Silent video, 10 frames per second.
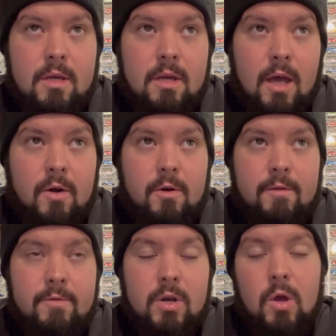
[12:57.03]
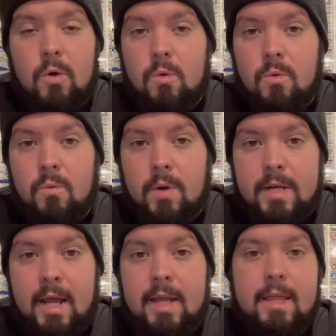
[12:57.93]
I don't even know
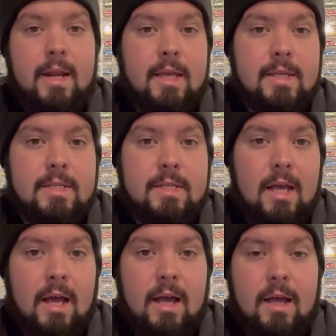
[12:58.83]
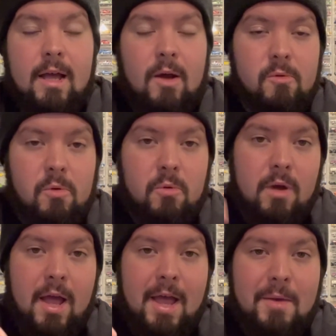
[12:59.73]
what day that is. I will
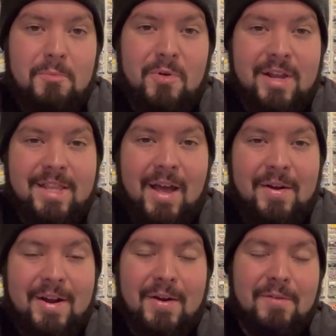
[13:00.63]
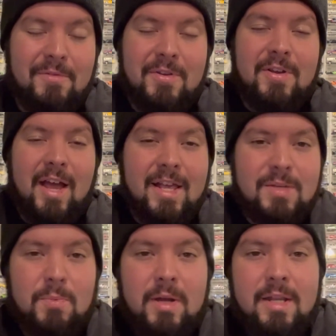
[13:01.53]
put it down here for you guys,
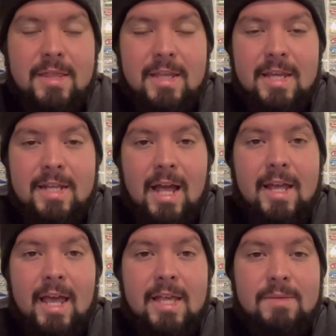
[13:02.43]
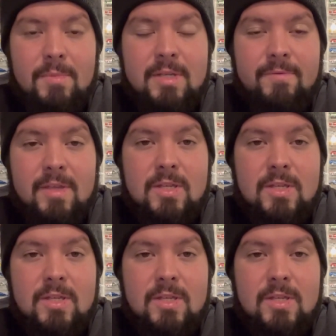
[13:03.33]
but the Diecast Misfits